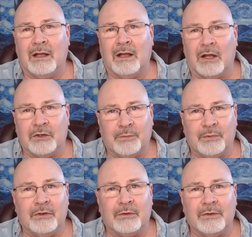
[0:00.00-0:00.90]

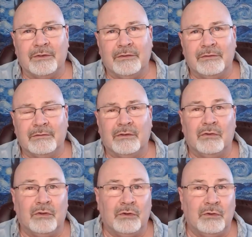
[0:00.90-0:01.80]
Entrepreneurs,
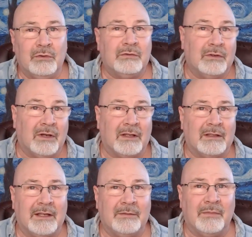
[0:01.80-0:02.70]
new to
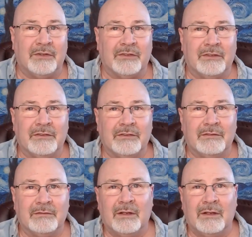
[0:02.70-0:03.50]
online business,